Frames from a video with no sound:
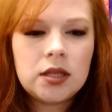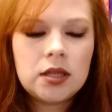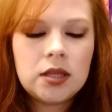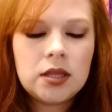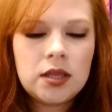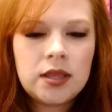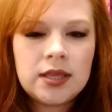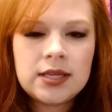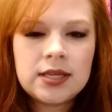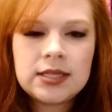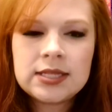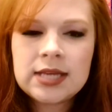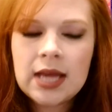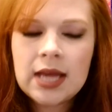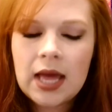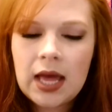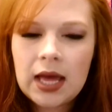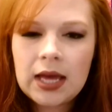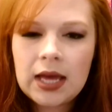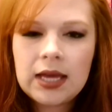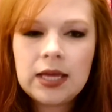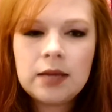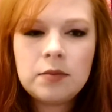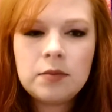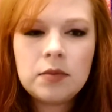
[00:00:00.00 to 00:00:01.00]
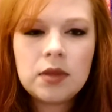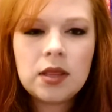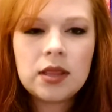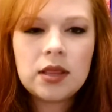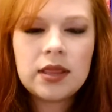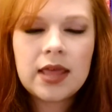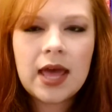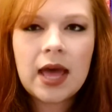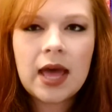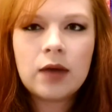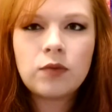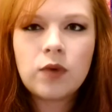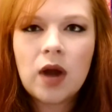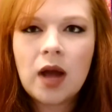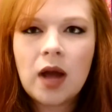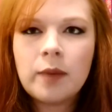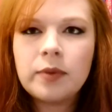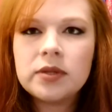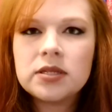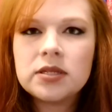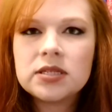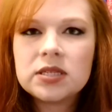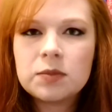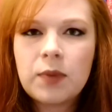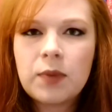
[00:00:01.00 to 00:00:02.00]
the time that Robin
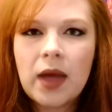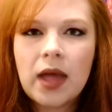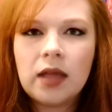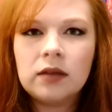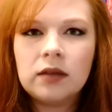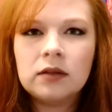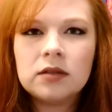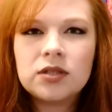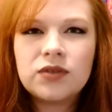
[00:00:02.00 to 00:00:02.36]
spends